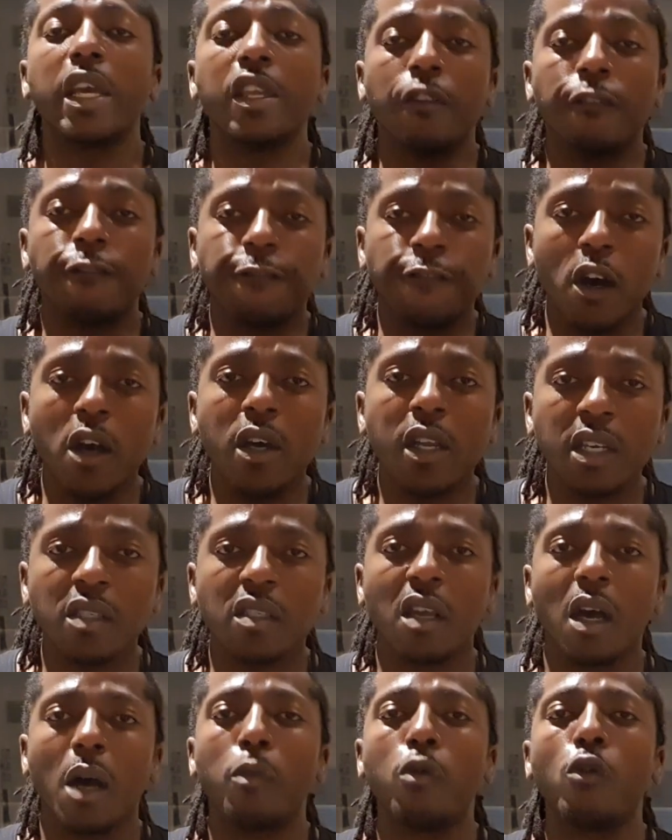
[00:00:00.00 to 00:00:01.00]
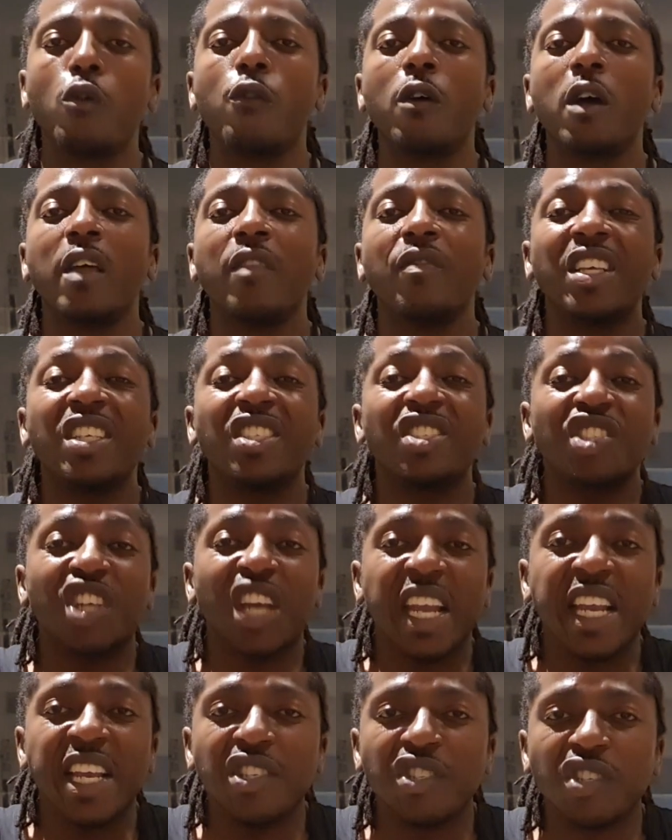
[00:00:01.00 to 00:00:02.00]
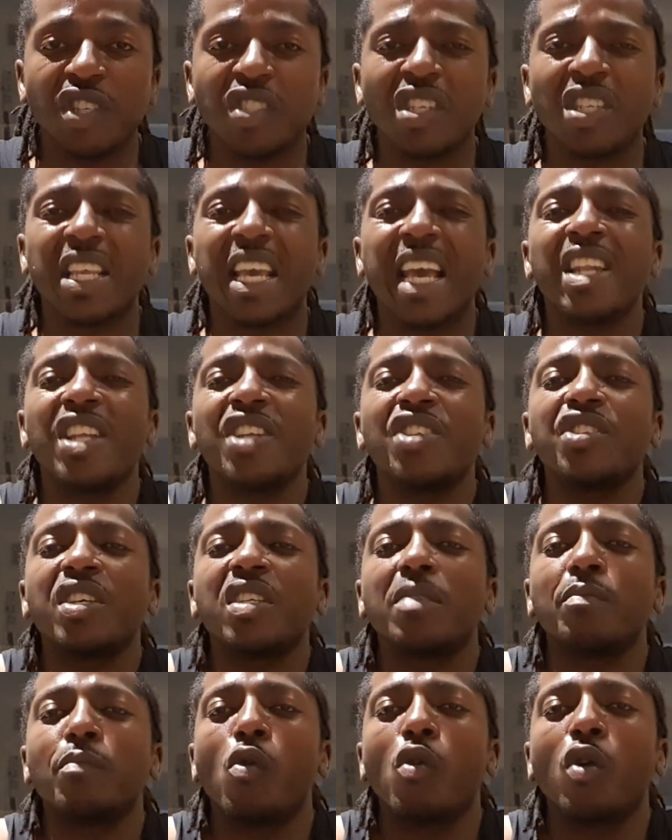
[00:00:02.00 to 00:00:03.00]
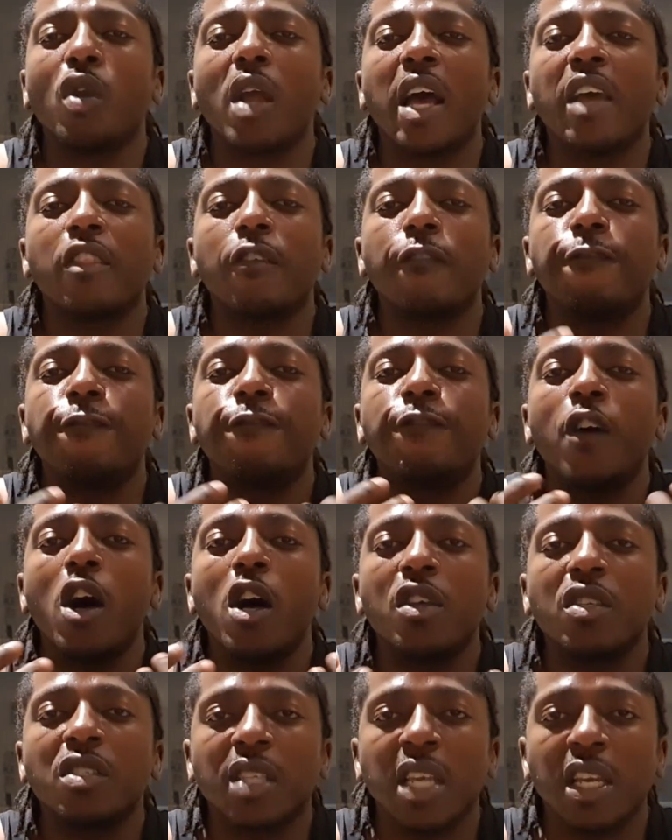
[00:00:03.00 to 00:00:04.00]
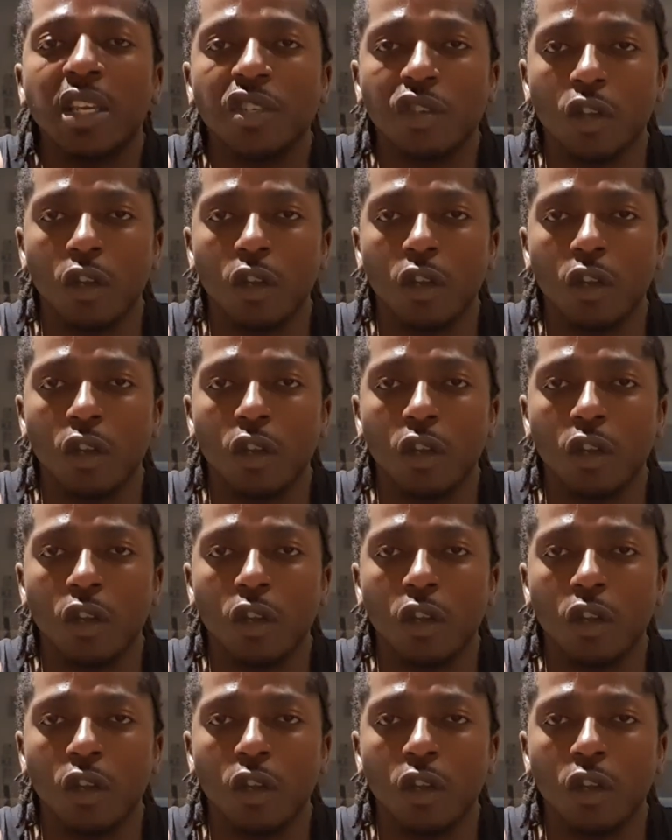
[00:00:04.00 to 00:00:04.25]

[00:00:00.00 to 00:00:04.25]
the third example, this changes and the energy is more like the first section